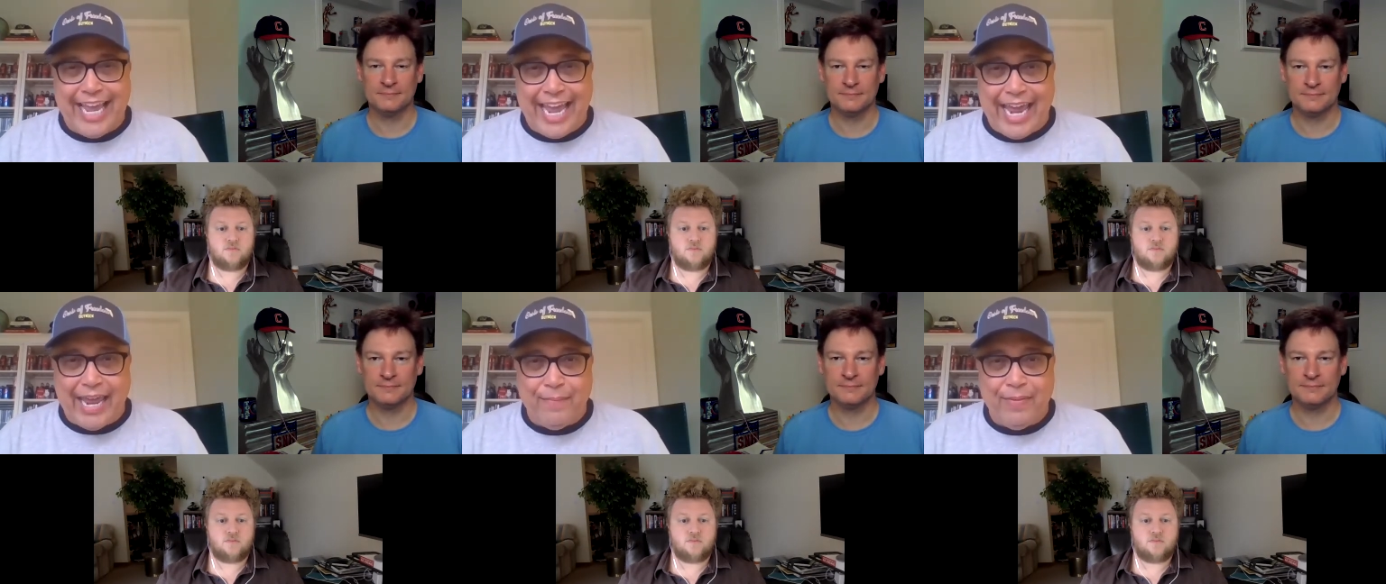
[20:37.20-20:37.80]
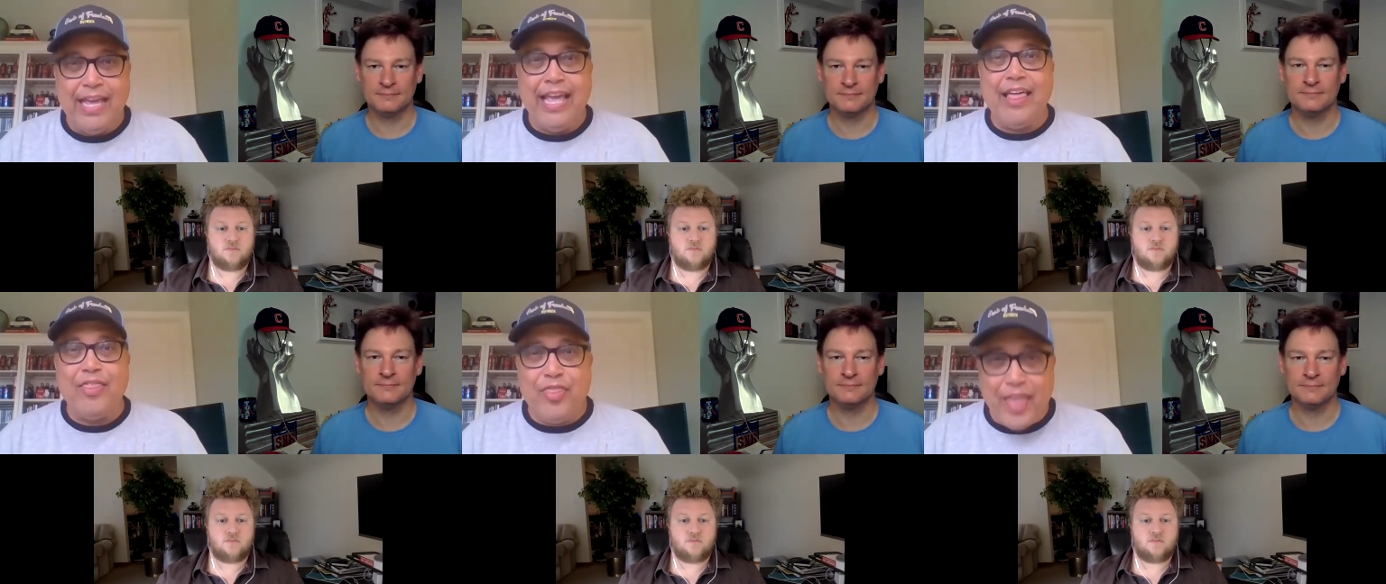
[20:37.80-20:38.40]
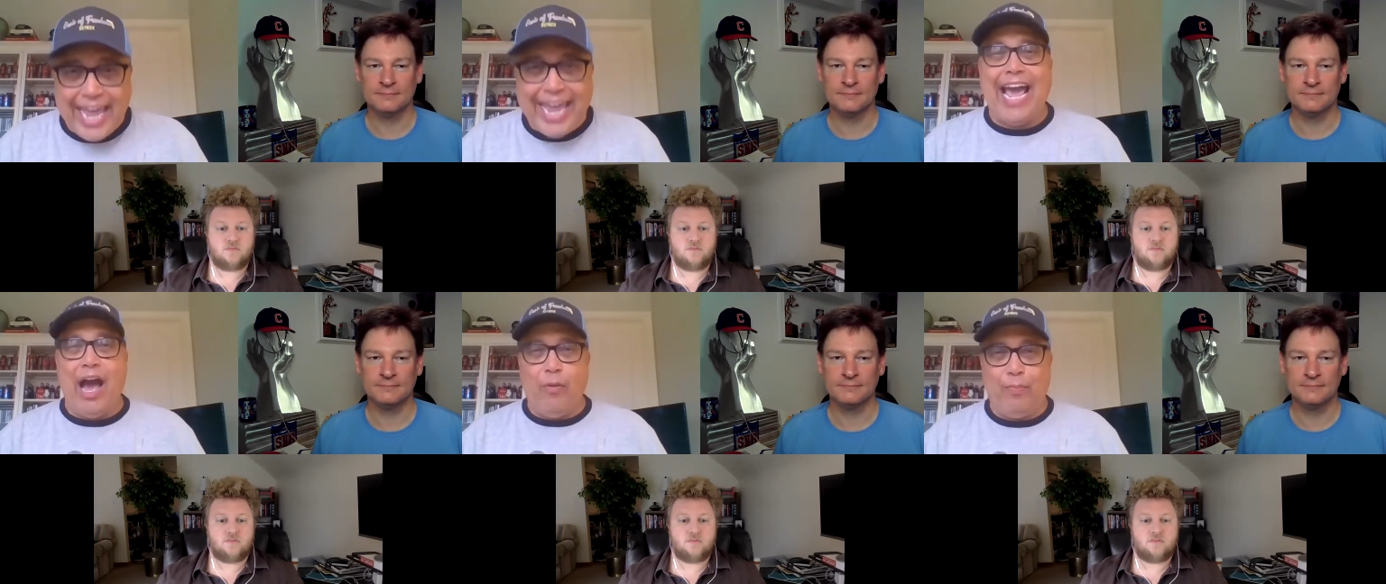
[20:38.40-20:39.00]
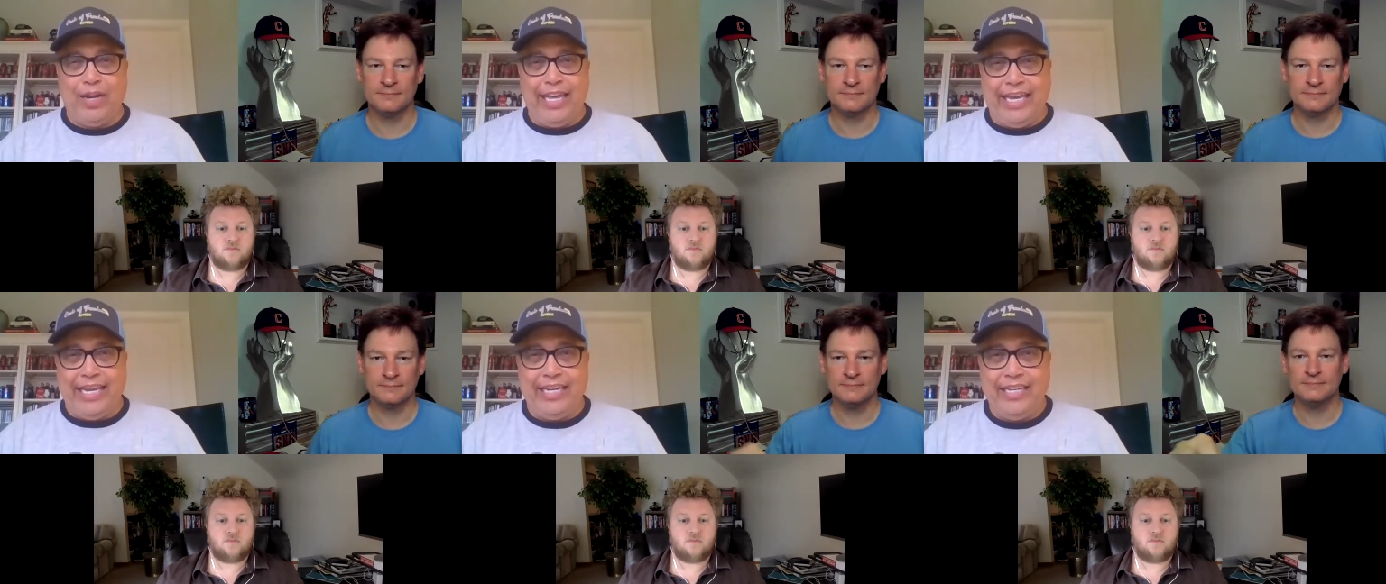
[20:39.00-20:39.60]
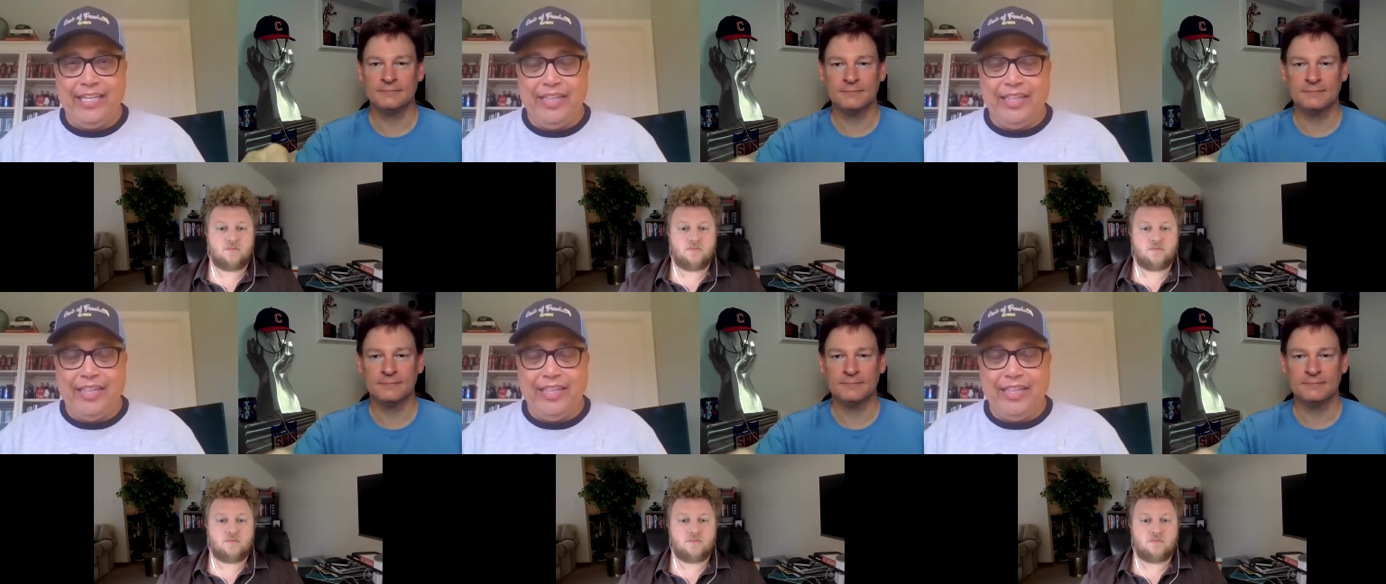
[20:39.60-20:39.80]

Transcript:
Speaker 1: the game they outplayed